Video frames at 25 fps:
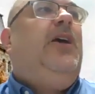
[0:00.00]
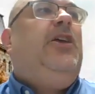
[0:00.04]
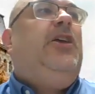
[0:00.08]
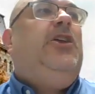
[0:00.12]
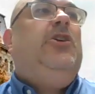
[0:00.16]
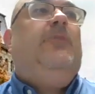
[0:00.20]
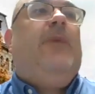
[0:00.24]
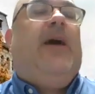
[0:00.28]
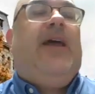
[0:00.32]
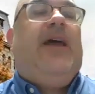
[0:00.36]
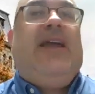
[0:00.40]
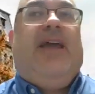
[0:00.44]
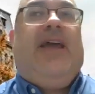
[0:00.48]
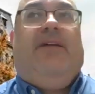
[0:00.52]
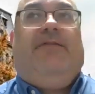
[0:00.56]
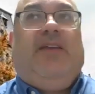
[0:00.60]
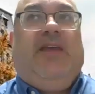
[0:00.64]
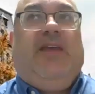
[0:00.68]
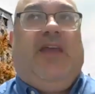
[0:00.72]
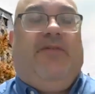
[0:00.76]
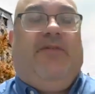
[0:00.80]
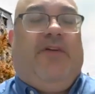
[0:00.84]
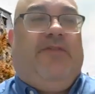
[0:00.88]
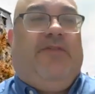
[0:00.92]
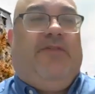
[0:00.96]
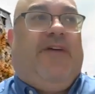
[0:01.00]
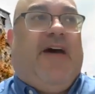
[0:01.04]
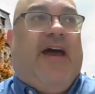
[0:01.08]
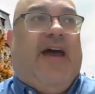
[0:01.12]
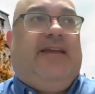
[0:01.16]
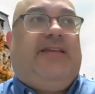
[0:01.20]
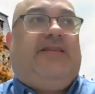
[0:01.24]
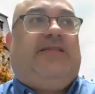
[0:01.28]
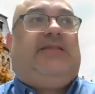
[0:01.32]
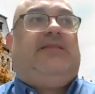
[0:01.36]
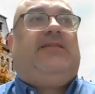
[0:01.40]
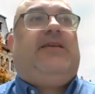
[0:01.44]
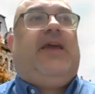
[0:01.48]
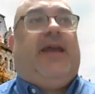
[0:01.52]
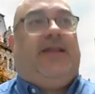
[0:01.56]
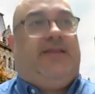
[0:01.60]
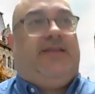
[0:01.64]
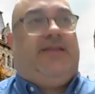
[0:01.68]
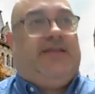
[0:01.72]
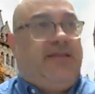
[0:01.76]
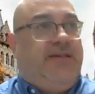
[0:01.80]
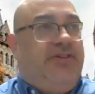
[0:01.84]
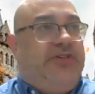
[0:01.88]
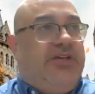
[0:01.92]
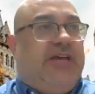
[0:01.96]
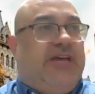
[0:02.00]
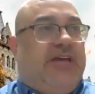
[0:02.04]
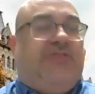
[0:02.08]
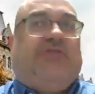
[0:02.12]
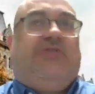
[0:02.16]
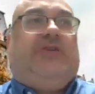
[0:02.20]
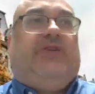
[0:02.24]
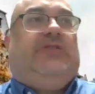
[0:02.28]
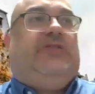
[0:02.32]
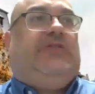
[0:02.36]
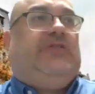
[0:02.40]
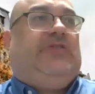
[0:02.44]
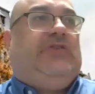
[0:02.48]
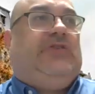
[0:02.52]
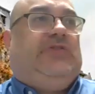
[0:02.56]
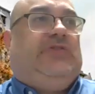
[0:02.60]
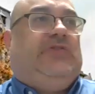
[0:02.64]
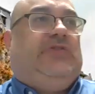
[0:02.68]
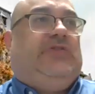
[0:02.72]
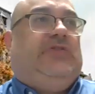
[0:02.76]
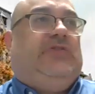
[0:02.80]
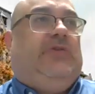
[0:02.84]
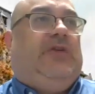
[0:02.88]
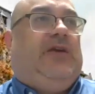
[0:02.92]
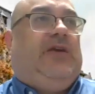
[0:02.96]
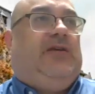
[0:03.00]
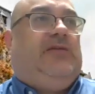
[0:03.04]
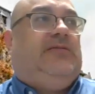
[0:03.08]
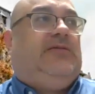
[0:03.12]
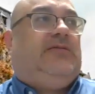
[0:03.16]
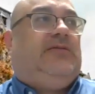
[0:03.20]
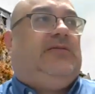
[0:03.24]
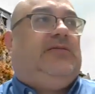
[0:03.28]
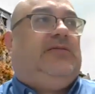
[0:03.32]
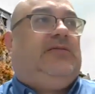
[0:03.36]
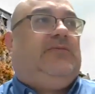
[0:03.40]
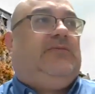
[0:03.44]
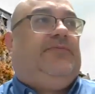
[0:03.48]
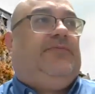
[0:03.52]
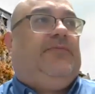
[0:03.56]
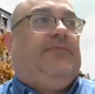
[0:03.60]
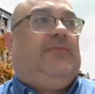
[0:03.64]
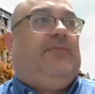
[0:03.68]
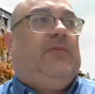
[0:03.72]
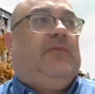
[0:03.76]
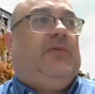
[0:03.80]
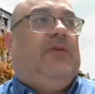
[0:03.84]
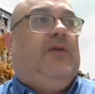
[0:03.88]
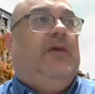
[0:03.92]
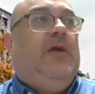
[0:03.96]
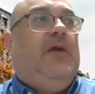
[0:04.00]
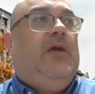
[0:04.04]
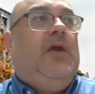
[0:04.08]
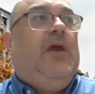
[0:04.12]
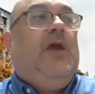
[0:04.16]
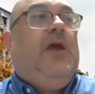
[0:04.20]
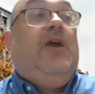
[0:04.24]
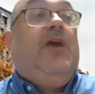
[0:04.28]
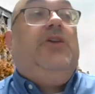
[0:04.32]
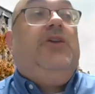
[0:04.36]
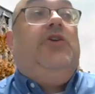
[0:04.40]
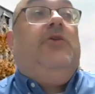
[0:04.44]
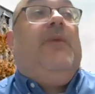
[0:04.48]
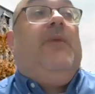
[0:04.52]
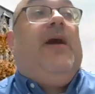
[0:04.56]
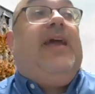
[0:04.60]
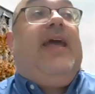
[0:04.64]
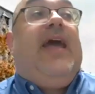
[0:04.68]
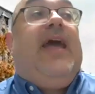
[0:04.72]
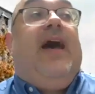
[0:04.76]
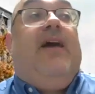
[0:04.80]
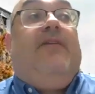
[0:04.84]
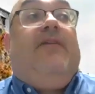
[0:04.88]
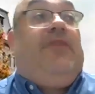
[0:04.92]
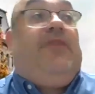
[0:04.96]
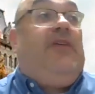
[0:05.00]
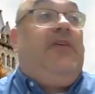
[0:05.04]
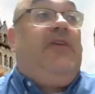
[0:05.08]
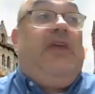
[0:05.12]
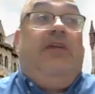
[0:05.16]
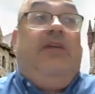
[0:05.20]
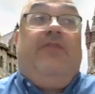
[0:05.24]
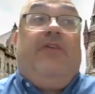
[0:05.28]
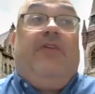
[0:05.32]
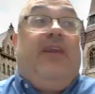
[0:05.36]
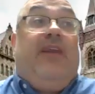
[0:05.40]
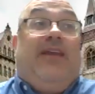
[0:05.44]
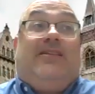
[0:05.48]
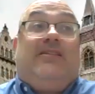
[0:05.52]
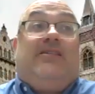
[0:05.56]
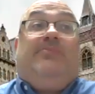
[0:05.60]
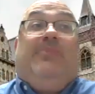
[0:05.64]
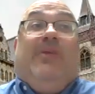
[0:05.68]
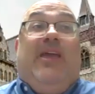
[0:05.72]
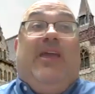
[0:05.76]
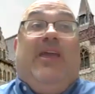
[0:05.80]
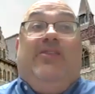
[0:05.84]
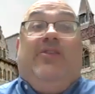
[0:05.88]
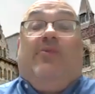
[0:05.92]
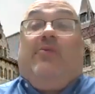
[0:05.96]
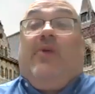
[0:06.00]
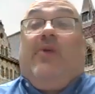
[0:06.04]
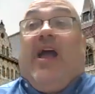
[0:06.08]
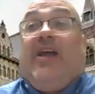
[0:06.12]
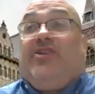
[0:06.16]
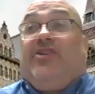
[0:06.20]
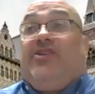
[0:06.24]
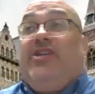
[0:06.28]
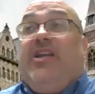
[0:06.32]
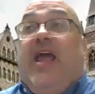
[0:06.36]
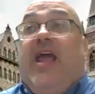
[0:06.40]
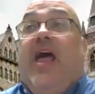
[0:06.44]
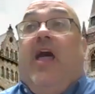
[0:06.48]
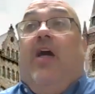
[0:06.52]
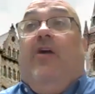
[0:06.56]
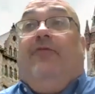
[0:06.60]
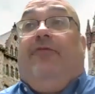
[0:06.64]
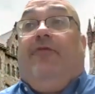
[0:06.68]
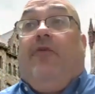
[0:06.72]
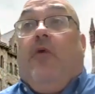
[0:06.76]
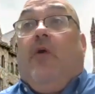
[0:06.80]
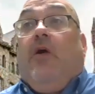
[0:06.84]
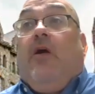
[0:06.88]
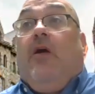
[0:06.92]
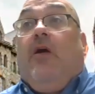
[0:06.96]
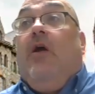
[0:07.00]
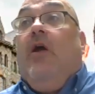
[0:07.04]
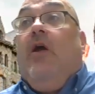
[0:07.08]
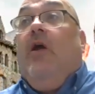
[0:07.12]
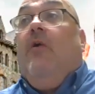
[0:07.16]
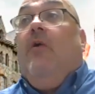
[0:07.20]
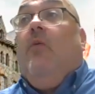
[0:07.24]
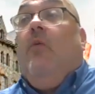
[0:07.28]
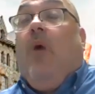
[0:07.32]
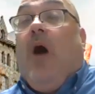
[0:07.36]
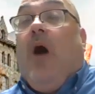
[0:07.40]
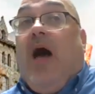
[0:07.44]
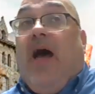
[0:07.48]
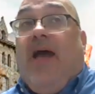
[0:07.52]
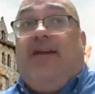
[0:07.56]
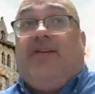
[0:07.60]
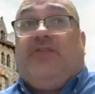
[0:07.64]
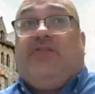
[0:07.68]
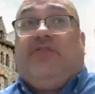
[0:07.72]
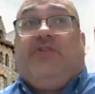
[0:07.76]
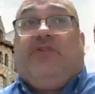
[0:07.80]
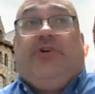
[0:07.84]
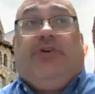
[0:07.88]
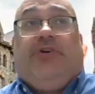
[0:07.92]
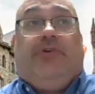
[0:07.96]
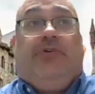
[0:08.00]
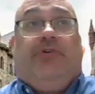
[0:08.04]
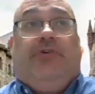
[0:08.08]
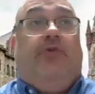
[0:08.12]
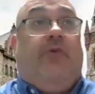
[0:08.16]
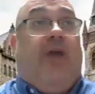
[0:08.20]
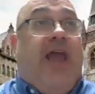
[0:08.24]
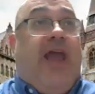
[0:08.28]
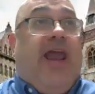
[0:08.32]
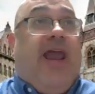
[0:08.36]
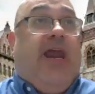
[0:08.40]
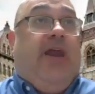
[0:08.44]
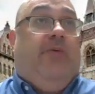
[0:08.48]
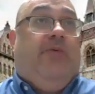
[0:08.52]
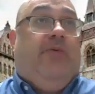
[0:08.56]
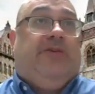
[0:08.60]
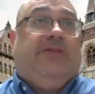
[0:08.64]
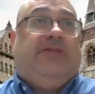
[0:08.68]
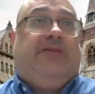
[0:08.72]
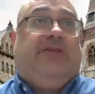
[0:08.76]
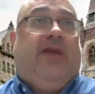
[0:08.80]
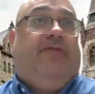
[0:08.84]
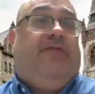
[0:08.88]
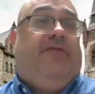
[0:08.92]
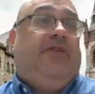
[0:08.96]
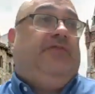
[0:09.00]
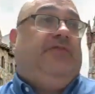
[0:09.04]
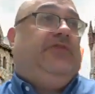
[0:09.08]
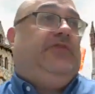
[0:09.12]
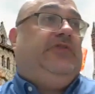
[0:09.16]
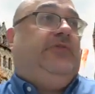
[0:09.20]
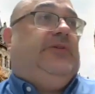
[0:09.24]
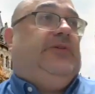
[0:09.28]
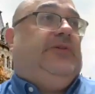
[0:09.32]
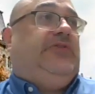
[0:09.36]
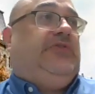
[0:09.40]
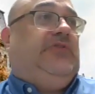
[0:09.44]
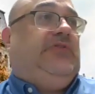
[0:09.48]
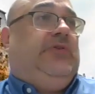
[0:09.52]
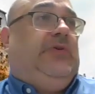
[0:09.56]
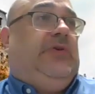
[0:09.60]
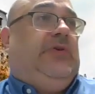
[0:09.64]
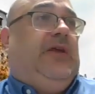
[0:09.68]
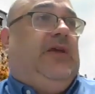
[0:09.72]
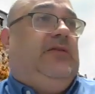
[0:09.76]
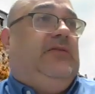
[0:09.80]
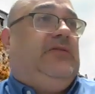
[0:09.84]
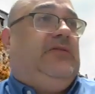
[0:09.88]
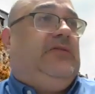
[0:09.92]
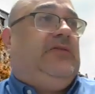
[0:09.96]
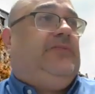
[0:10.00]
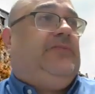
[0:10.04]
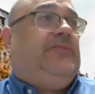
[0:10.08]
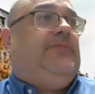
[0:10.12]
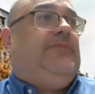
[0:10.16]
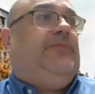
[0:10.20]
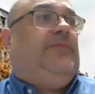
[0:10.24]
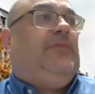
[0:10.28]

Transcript: You might have to give advice and suggestions to students. You might have to even explain the rationale for why a certain grade was given to a student.